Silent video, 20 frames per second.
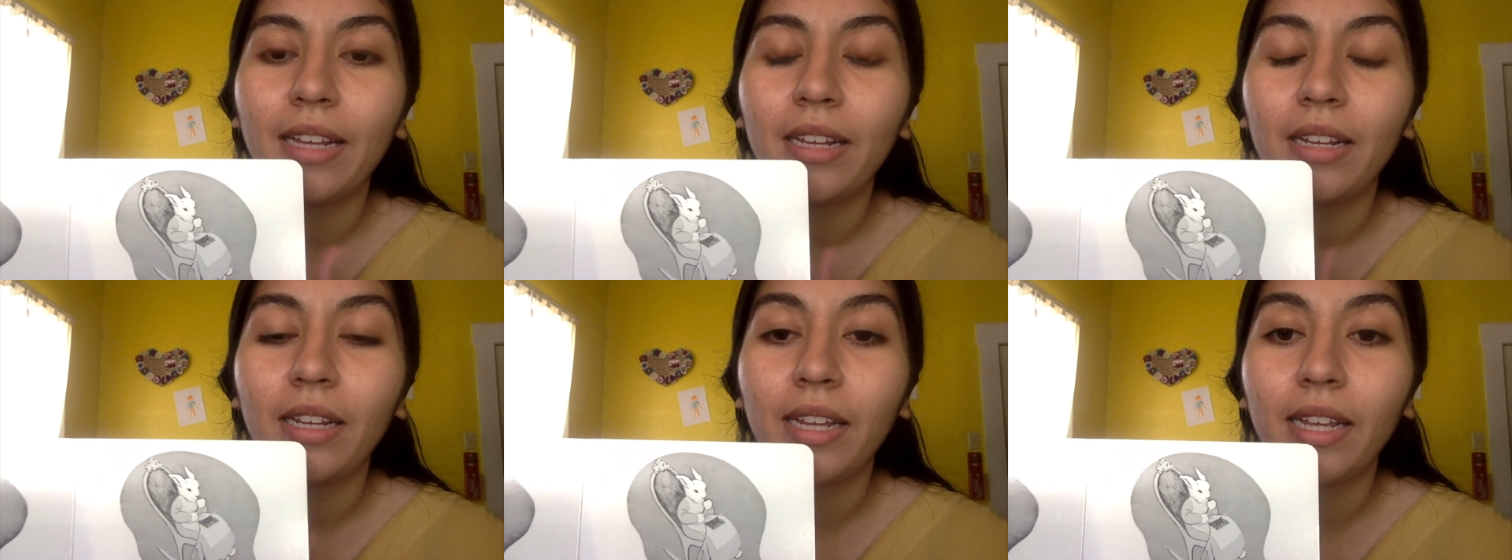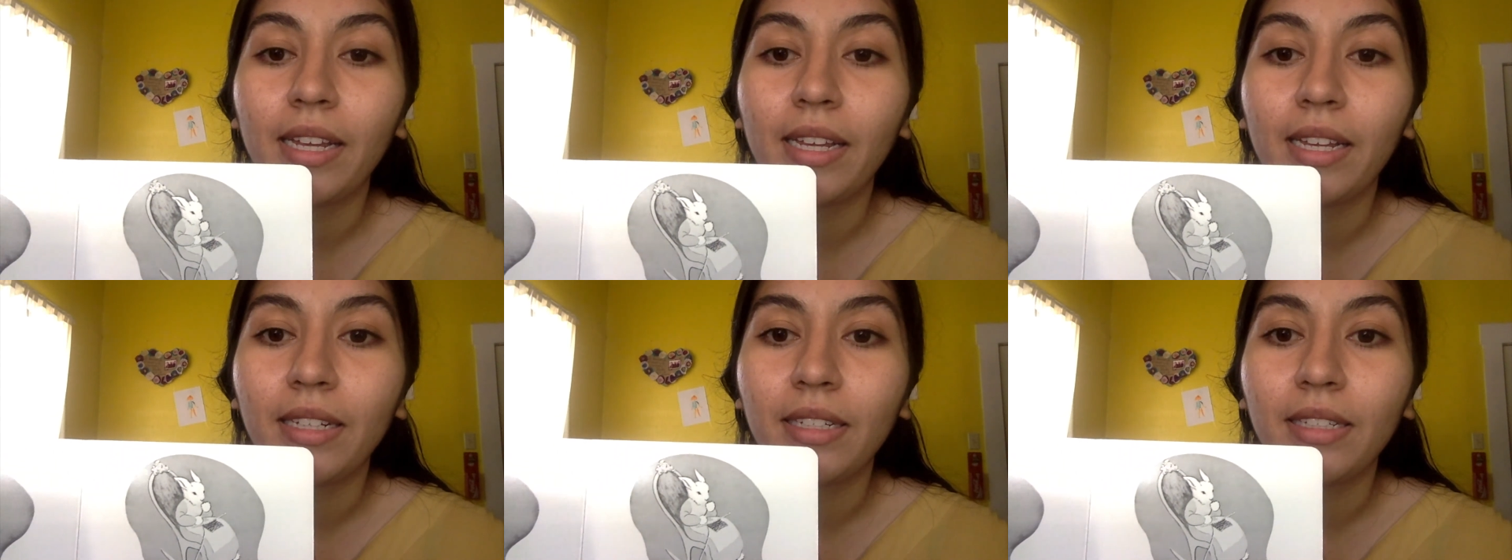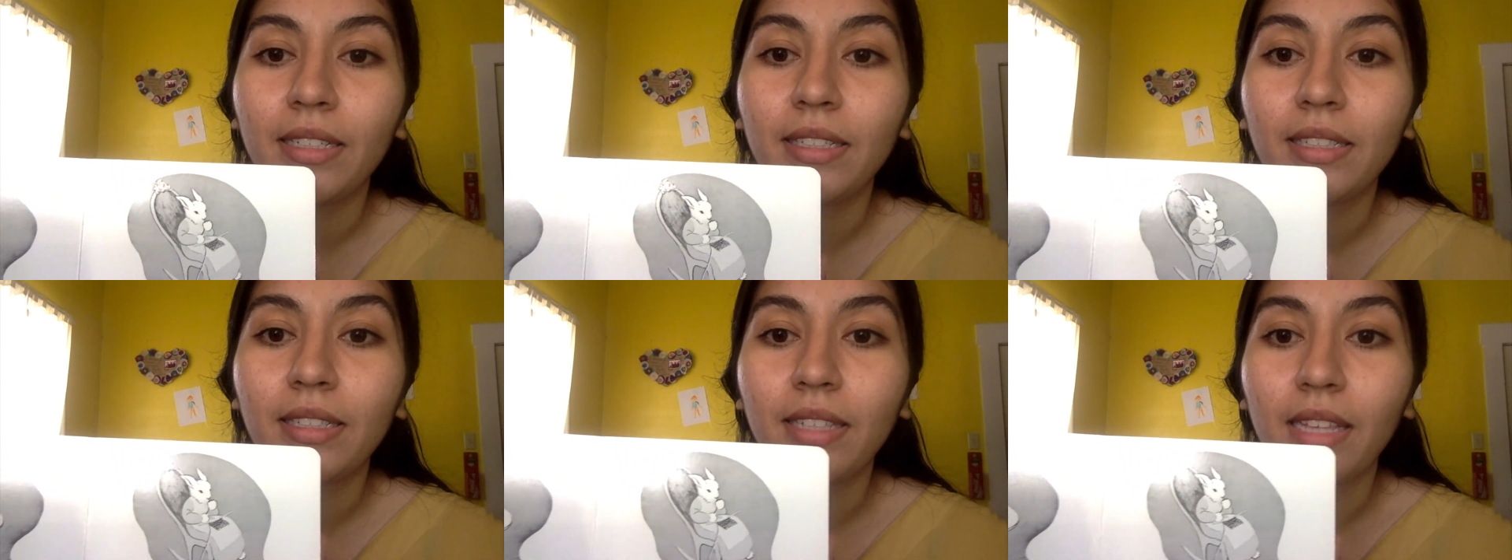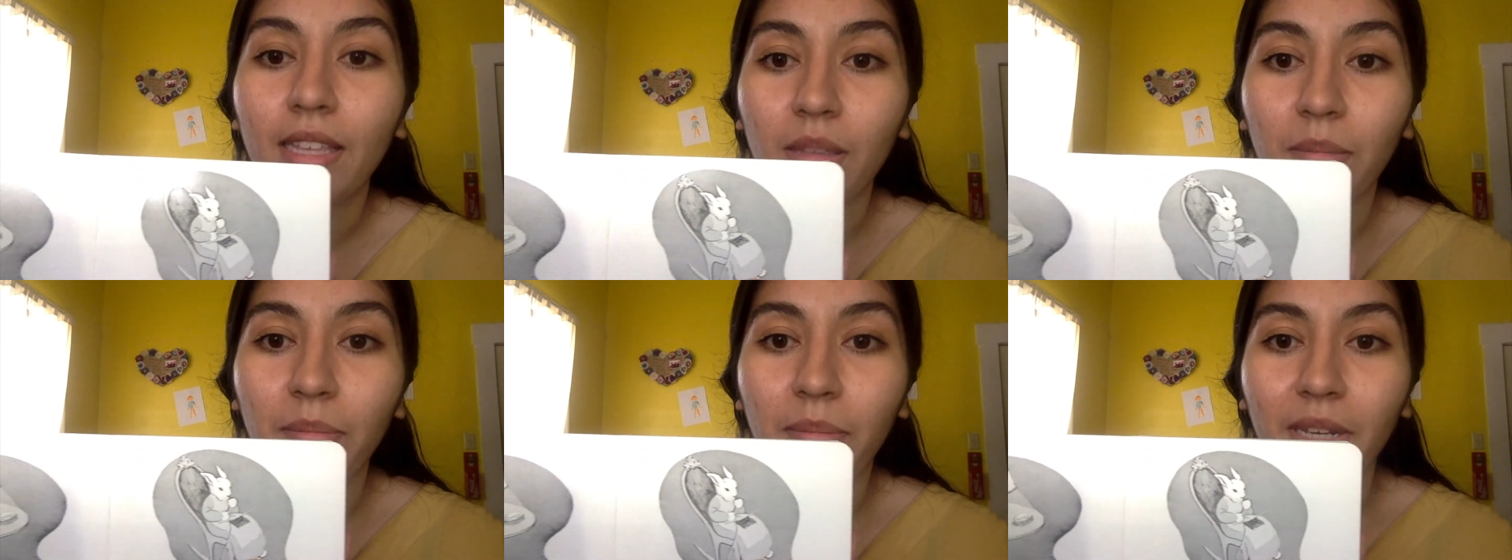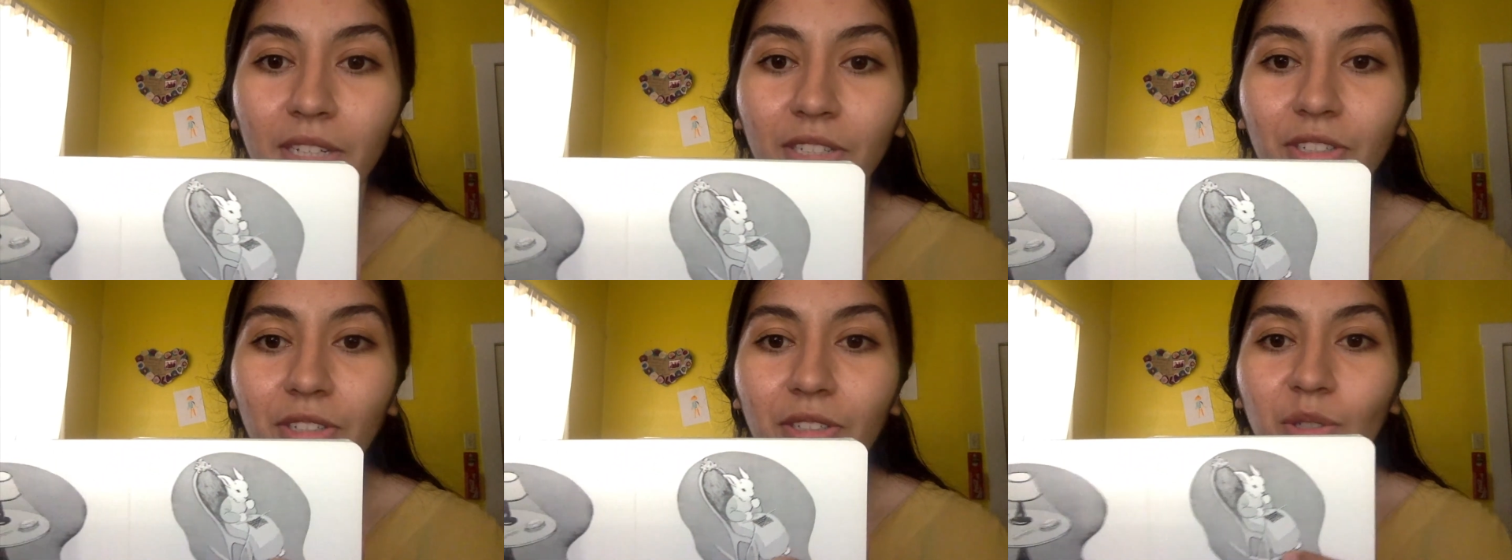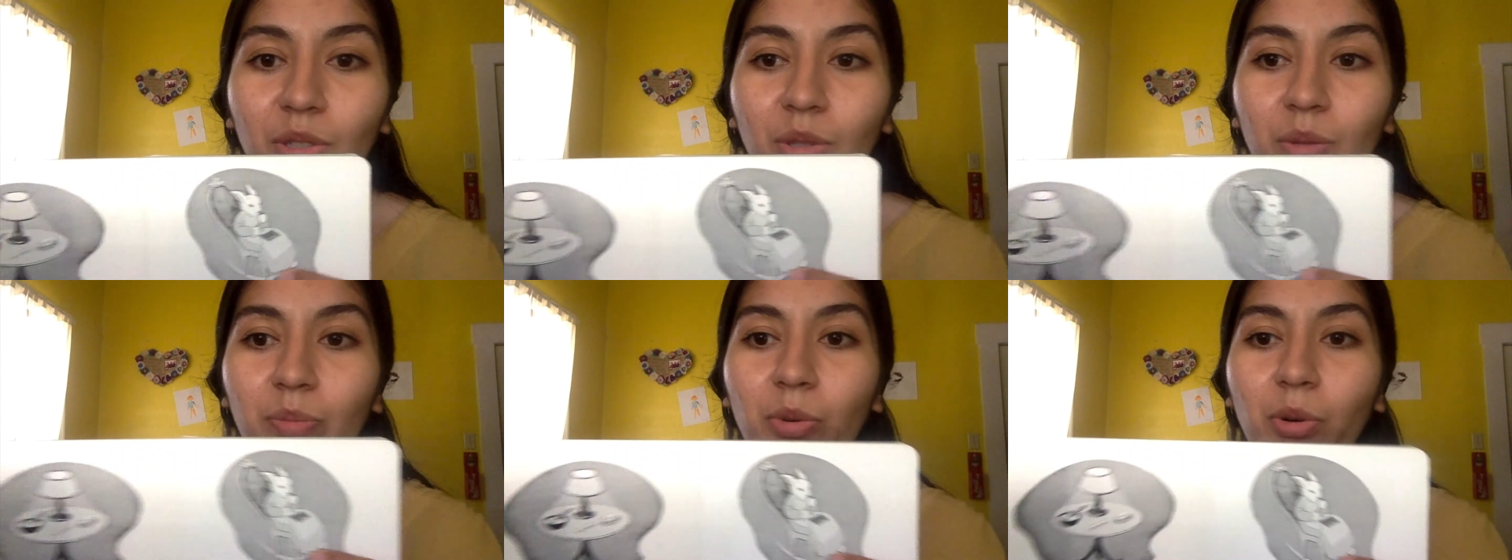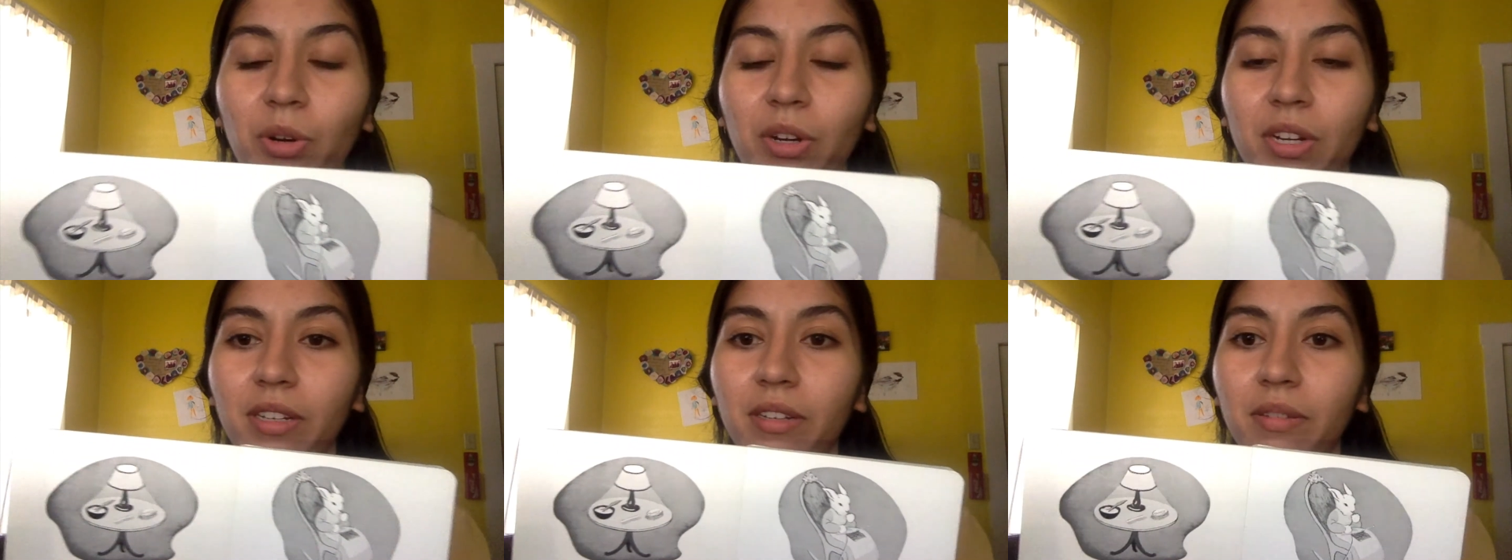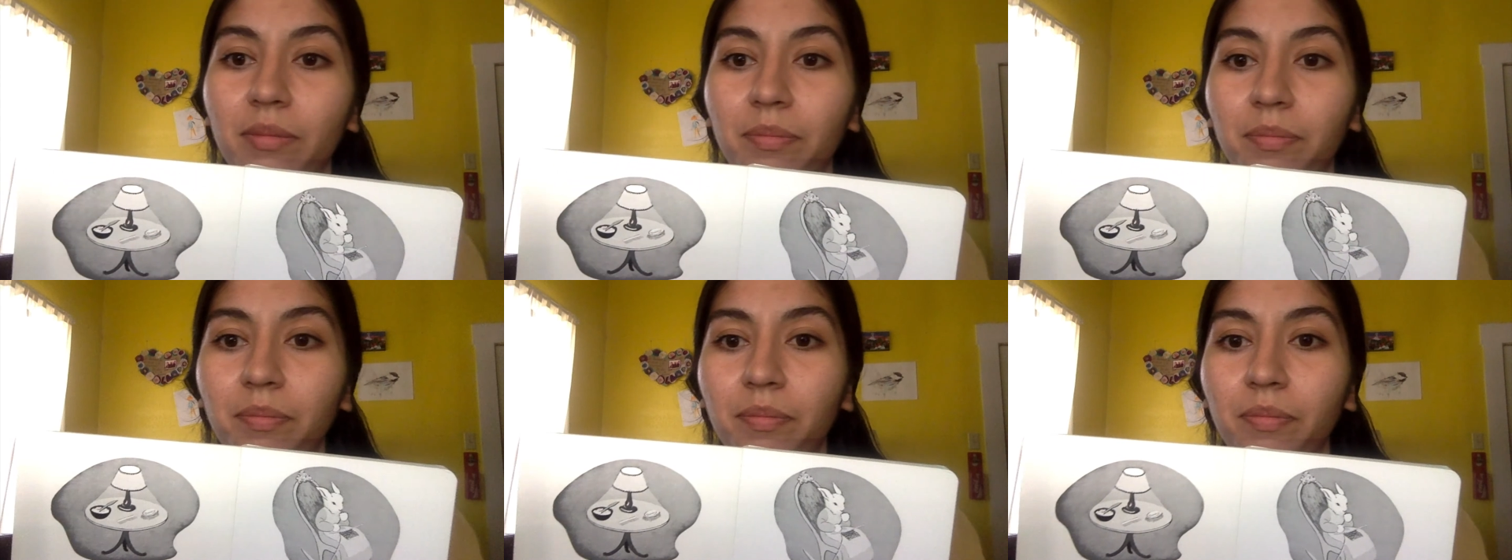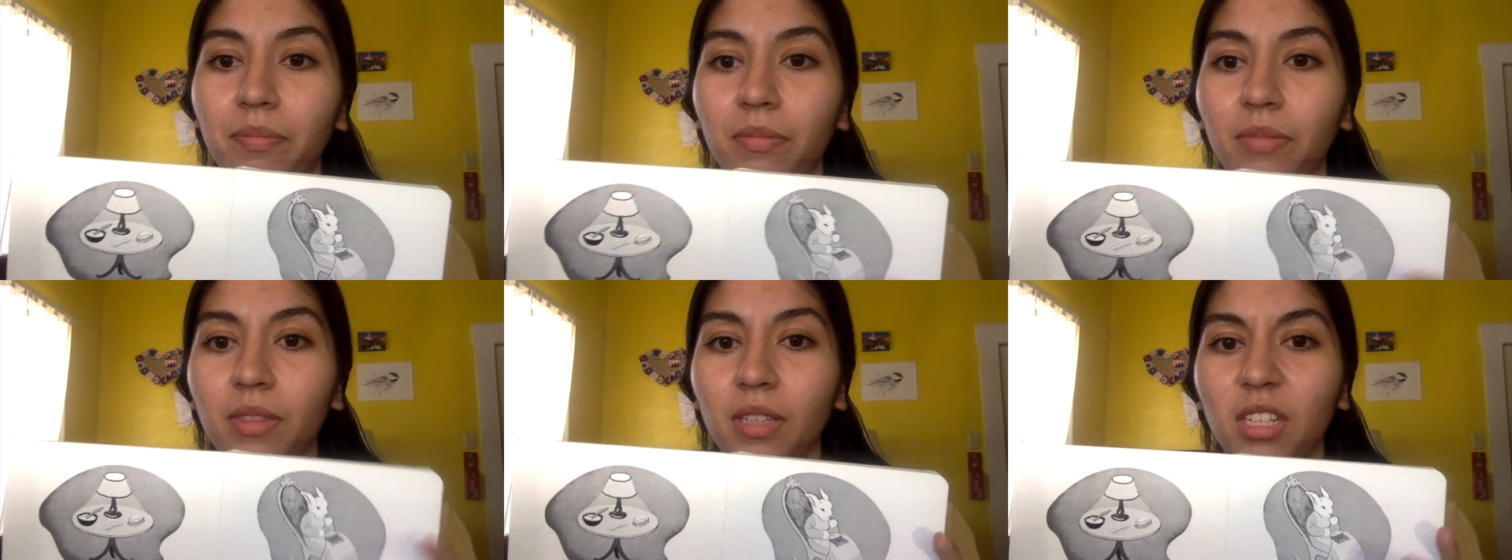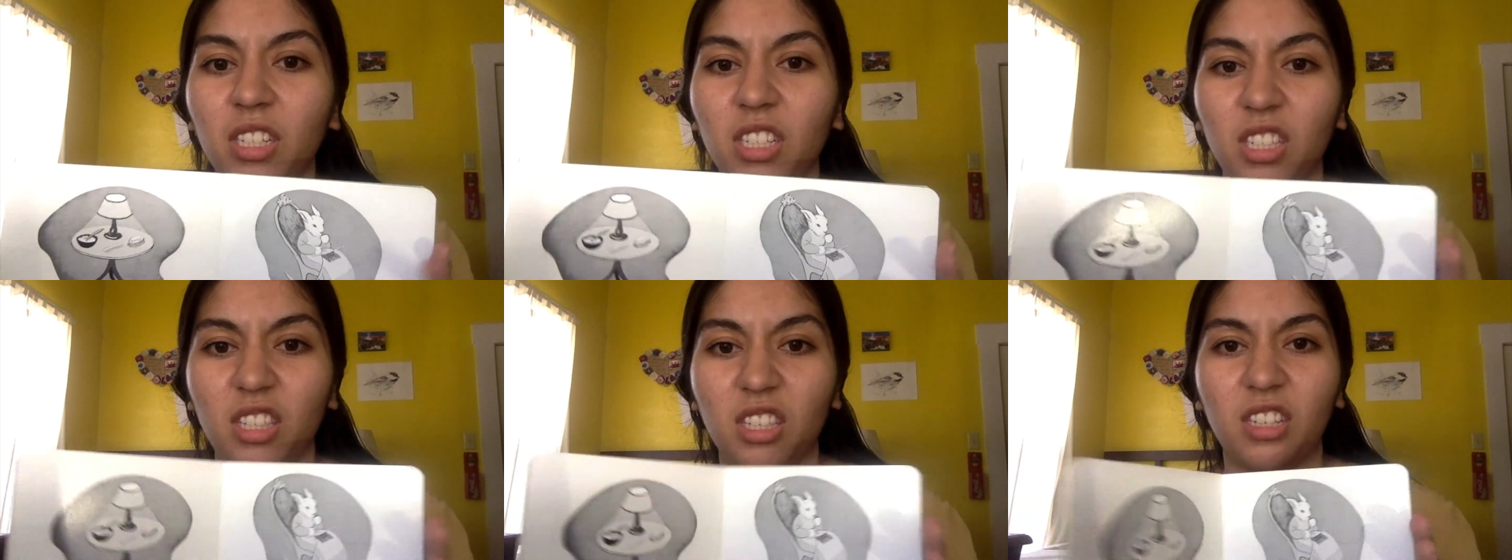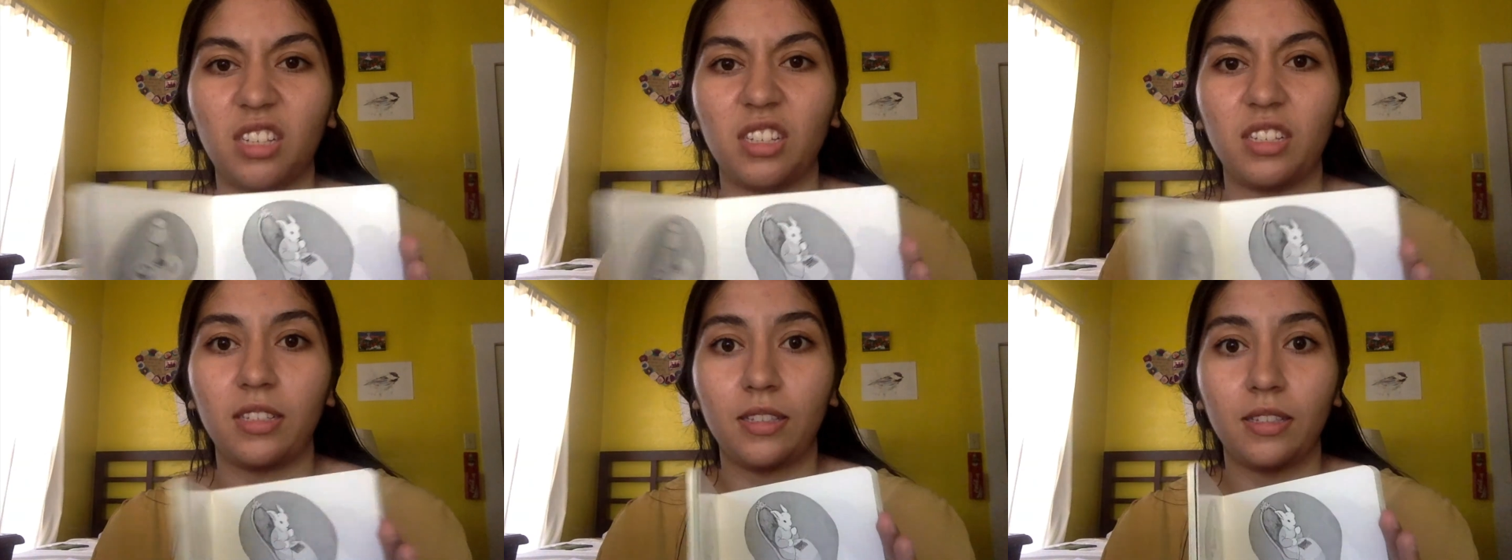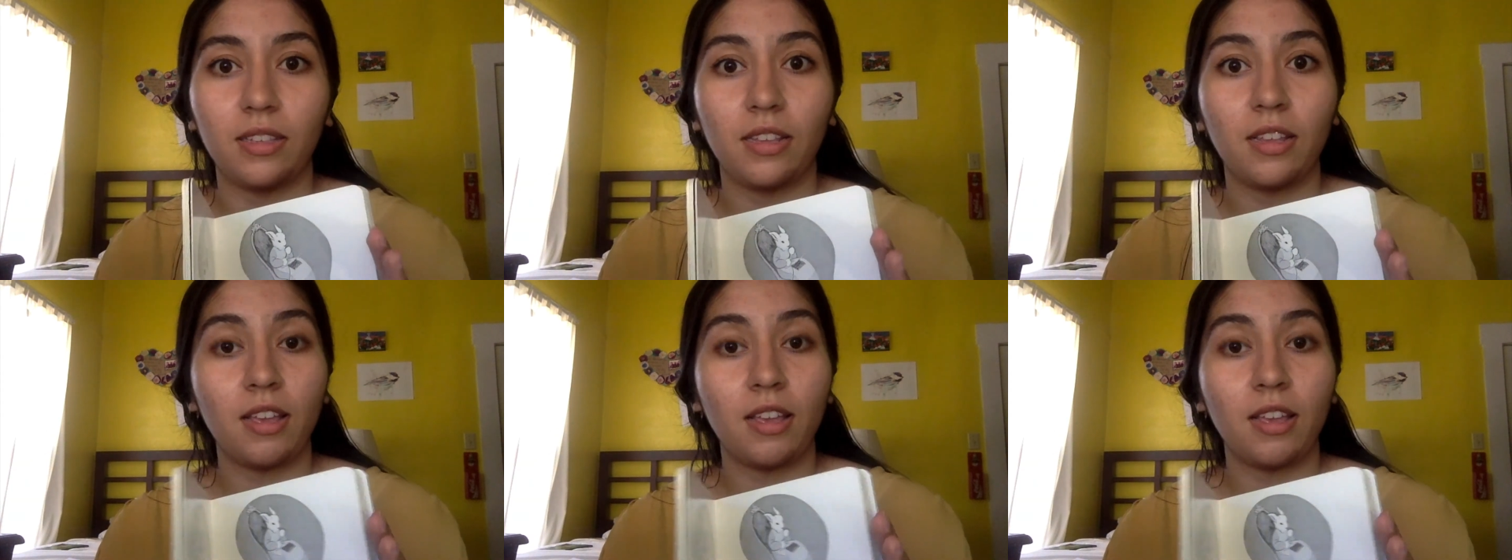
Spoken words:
and see the pictures more, because